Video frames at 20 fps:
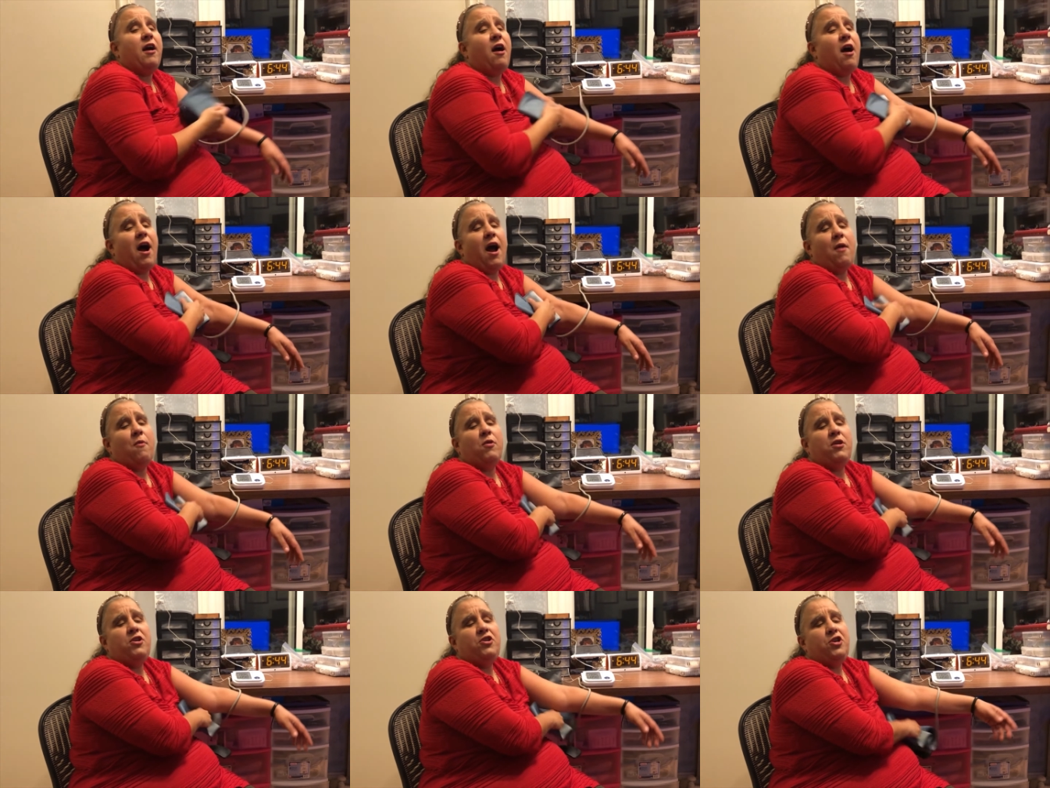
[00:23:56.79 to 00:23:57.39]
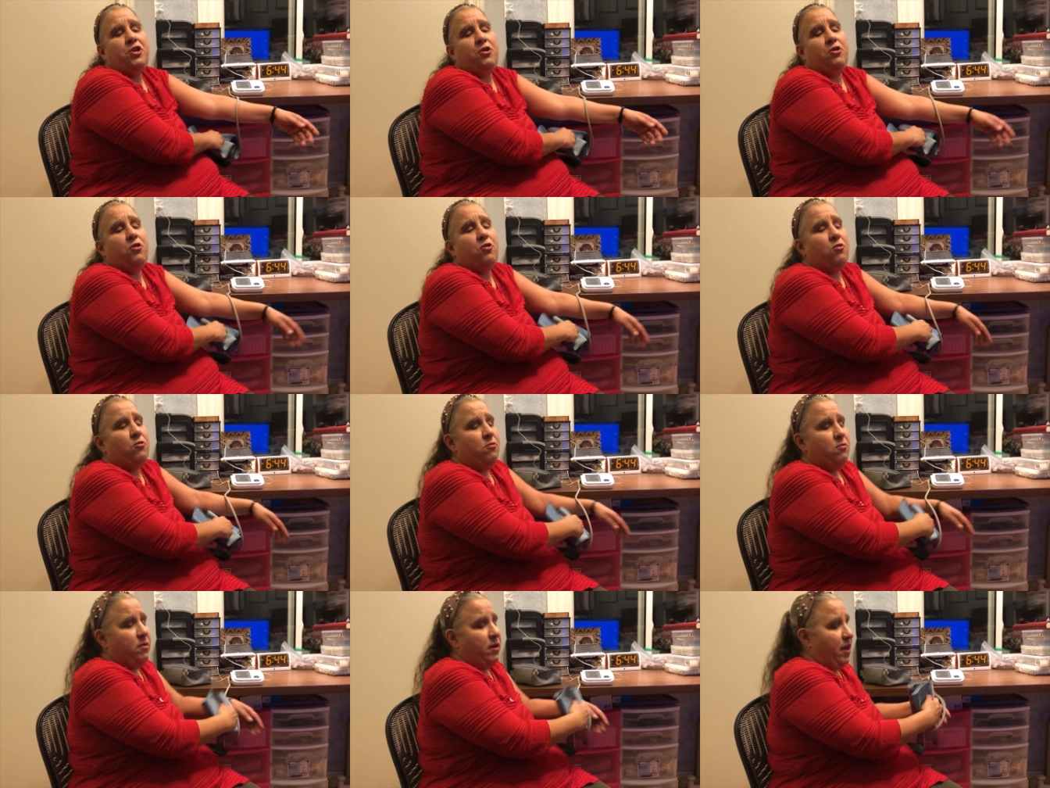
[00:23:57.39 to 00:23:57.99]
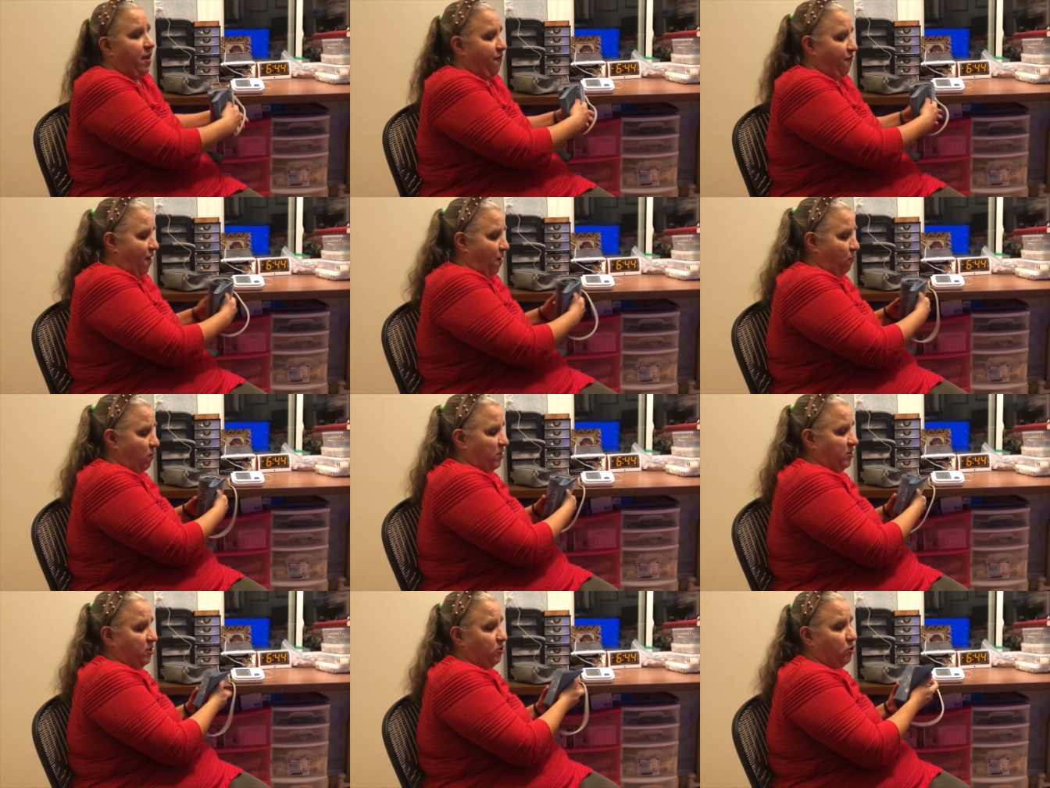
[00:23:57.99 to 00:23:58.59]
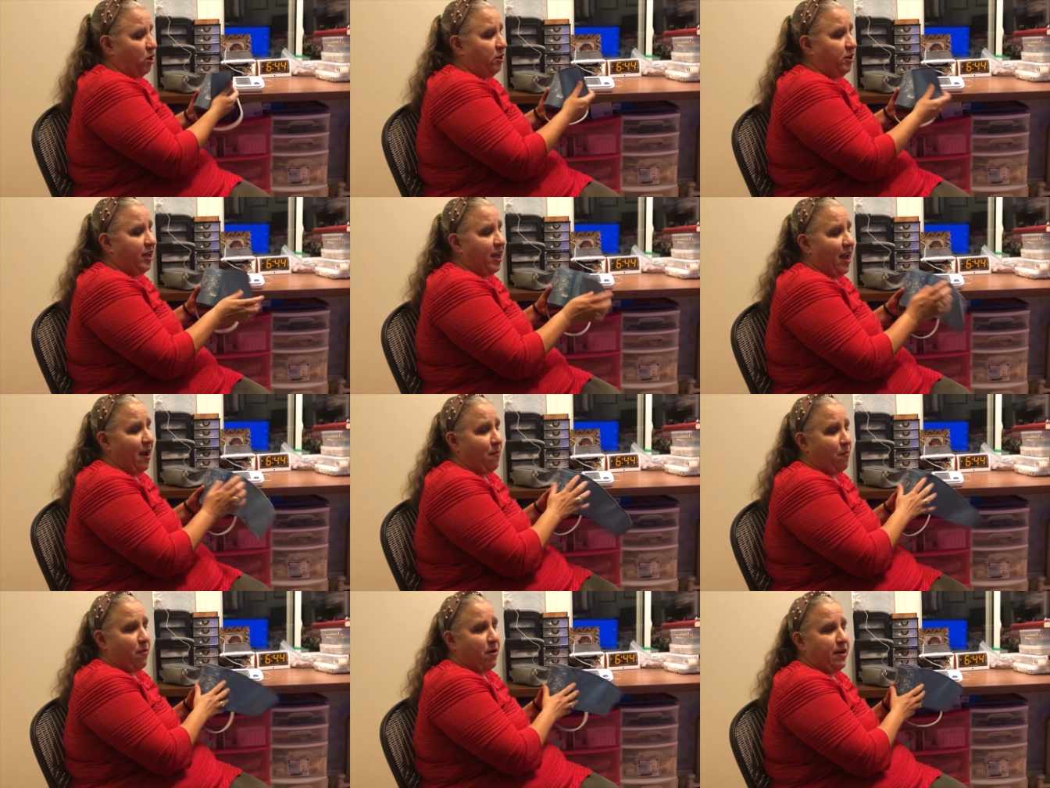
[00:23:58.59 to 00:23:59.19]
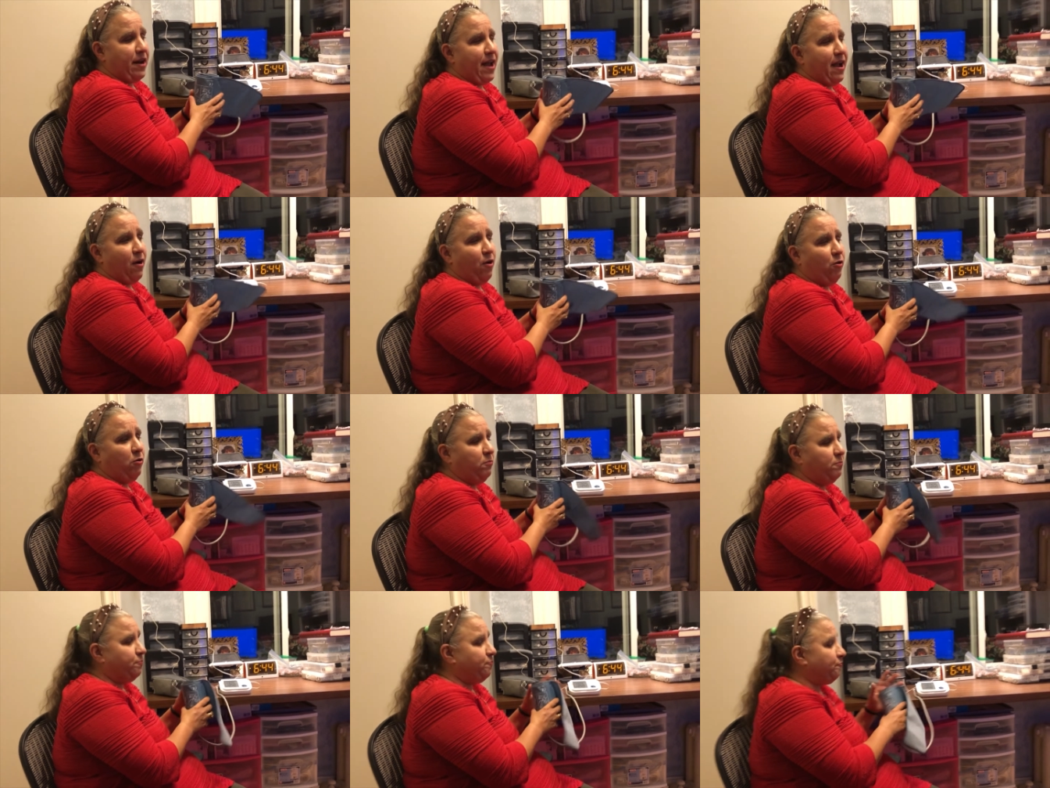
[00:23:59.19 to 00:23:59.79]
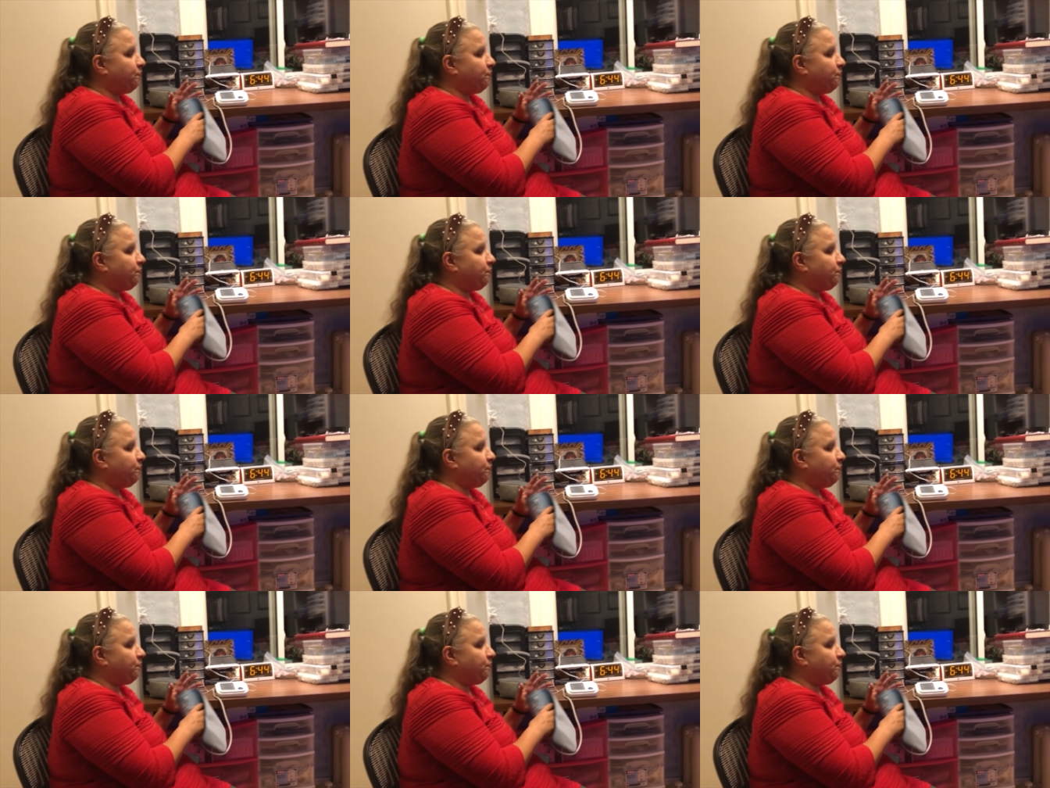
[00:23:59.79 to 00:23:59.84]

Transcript: I would do, if I wasn't on camera now,